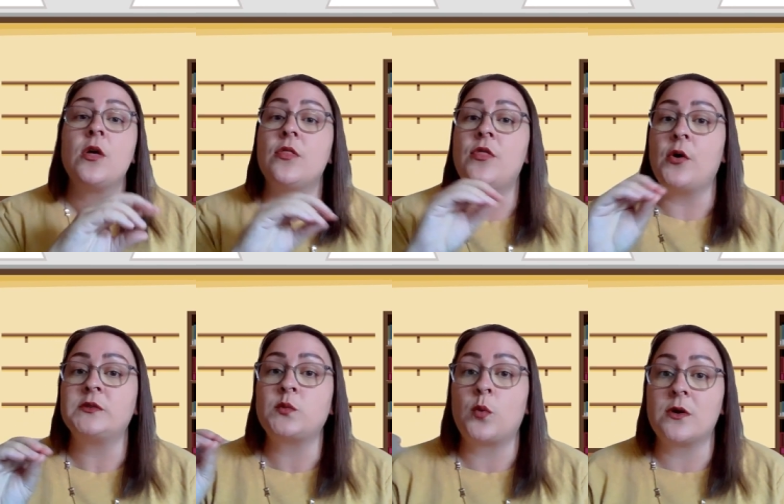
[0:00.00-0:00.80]

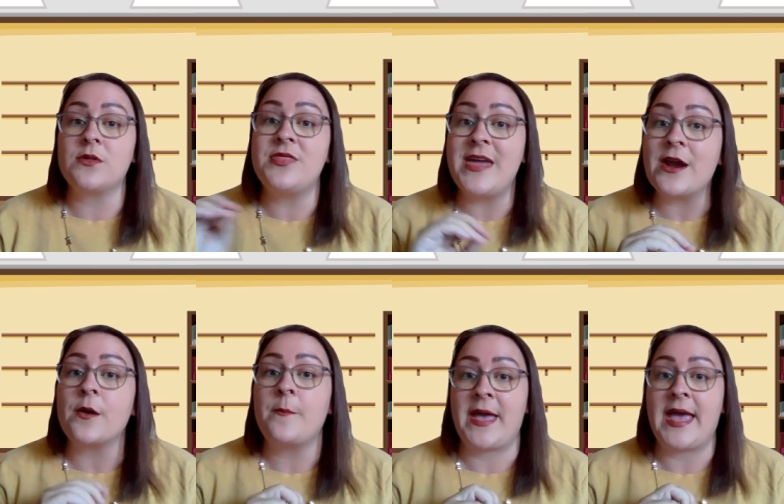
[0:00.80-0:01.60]
Those were
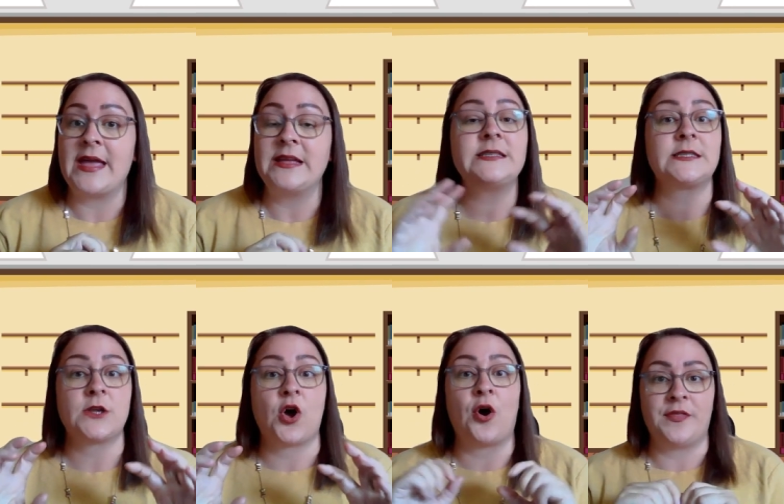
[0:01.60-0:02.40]
their pants
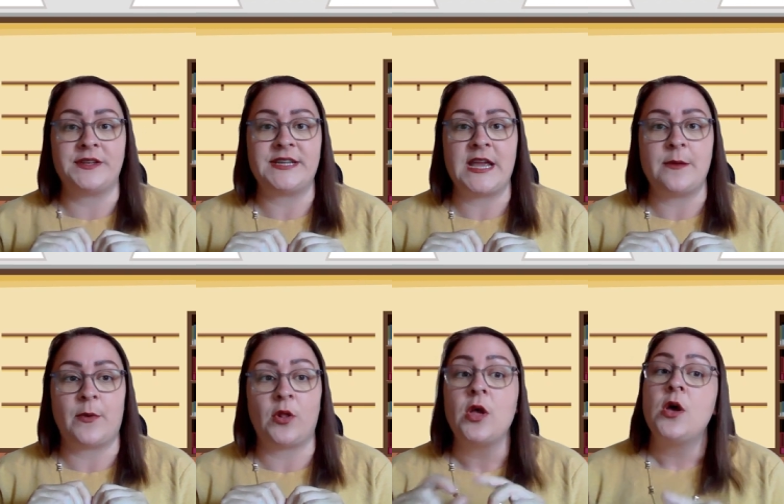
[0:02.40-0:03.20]
on the
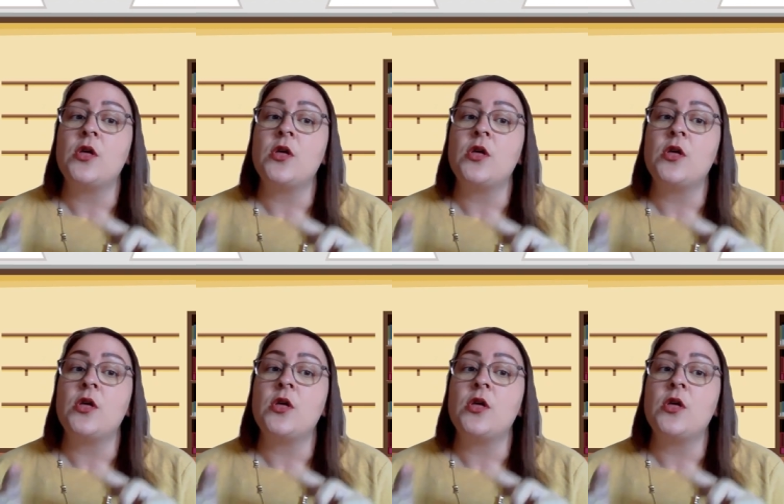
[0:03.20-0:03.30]
table.